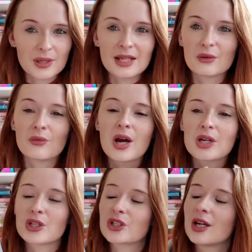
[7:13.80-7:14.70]
in a
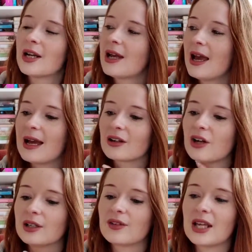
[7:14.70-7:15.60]
rush, and
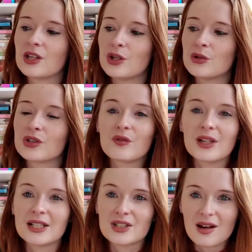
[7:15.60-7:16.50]
kind of getting used to
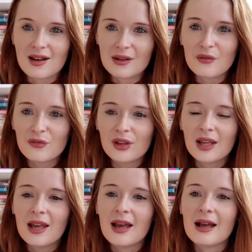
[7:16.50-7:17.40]
village life.
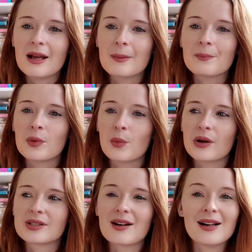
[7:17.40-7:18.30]

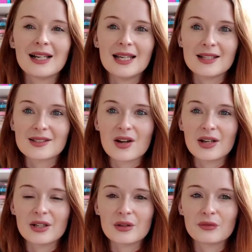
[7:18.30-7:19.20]
Whereas Eileen is
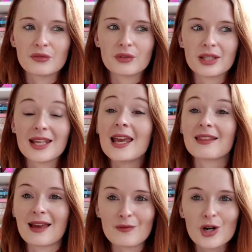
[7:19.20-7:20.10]
kind of
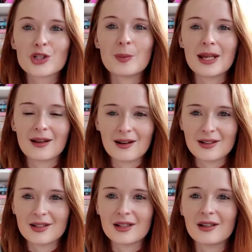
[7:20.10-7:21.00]
getting that rush being in
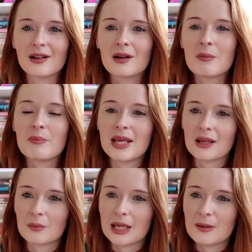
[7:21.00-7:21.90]
London,
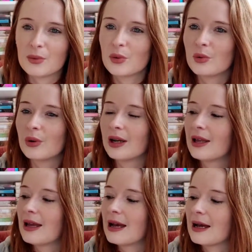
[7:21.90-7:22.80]
meeting people,
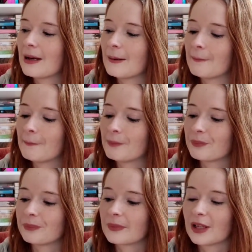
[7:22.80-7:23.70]
and
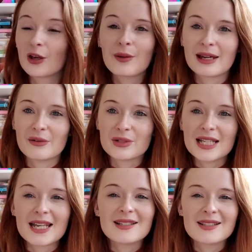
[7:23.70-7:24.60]
going out on
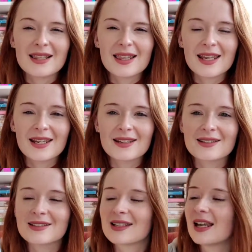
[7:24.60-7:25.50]
dates and
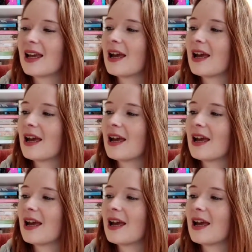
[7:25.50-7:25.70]
things.